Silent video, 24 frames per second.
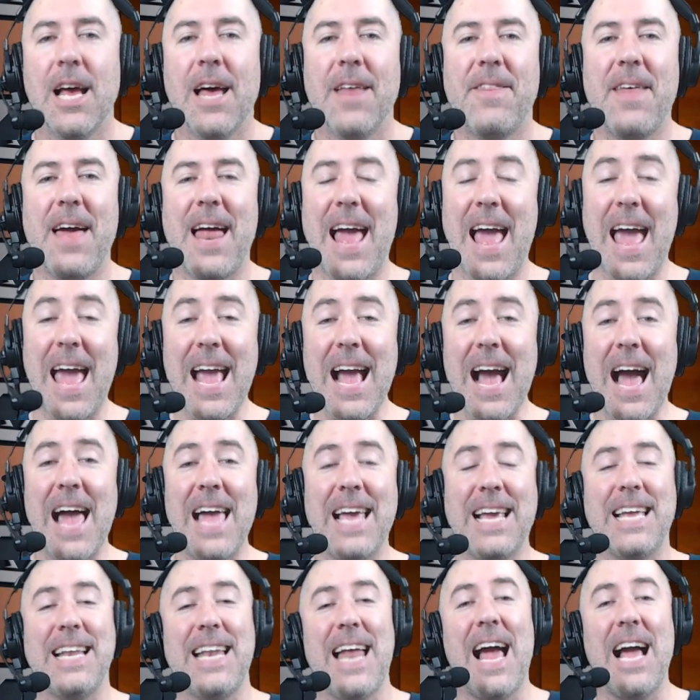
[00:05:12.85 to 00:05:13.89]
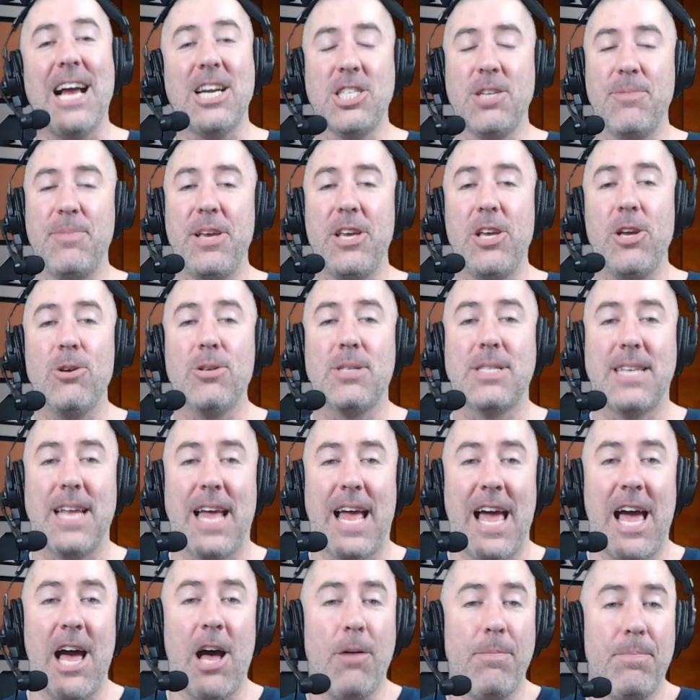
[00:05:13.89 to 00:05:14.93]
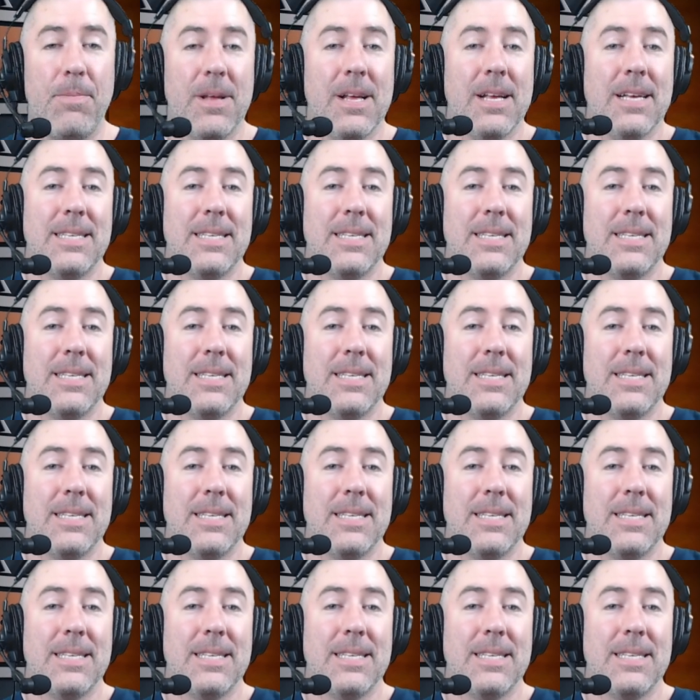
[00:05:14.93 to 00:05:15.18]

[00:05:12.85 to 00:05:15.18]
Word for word: that AI can actually be used to help